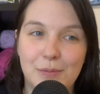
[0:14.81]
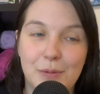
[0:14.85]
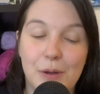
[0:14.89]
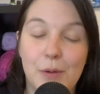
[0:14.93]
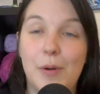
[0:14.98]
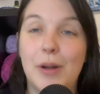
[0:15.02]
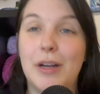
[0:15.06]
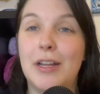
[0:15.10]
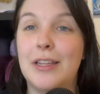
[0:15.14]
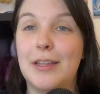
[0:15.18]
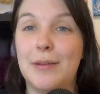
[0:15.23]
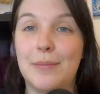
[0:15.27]
Well,
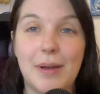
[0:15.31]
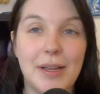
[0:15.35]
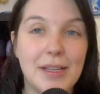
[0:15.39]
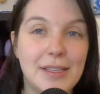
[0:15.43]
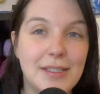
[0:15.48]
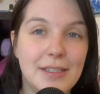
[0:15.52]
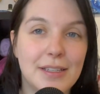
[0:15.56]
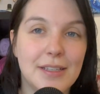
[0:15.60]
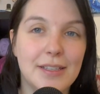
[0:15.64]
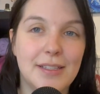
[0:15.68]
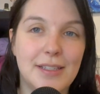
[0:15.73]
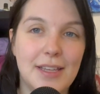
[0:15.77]
one of them might
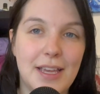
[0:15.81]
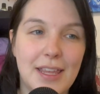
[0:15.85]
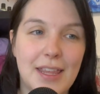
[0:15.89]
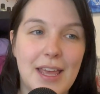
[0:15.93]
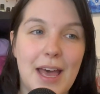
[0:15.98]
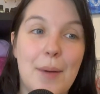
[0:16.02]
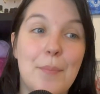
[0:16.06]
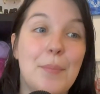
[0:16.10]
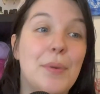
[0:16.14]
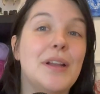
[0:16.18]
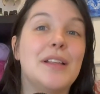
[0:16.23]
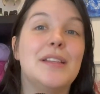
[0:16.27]
still stay
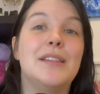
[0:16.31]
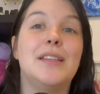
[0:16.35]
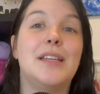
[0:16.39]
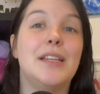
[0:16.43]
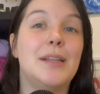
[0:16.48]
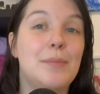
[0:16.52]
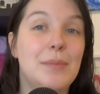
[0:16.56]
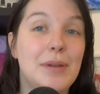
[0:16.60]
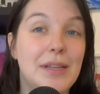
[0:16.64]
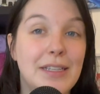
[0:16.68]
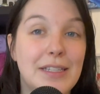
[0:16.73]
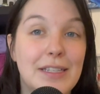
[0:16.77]
that, but it's
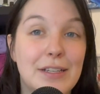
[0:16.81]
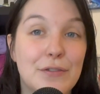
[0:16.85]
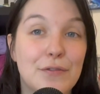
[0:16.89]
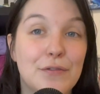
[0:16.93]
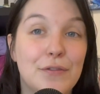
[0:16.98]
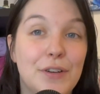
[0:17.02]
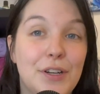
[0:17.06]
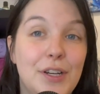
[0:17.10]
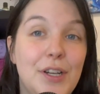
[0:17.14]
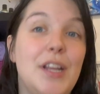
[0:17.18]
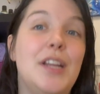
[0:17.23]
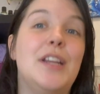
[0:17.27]
going to be
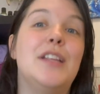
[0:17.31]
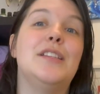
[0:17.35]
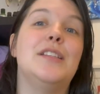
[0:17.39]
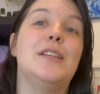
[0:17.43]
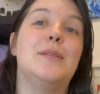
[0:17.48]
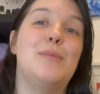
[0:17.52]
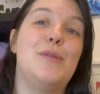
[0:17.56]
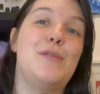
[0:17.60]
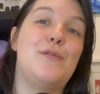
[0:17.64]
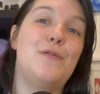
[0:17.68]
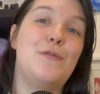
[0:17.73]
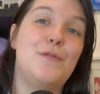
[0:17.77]
different and it's
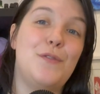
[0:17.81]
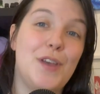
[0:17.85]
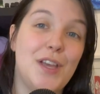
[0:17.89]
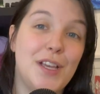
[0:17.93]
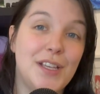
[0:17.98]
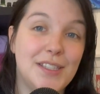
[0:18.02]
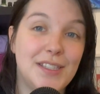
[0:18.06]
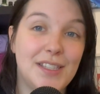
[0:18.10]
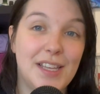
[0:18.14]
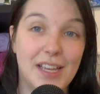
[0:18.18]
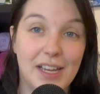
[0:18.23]
going to be fixed.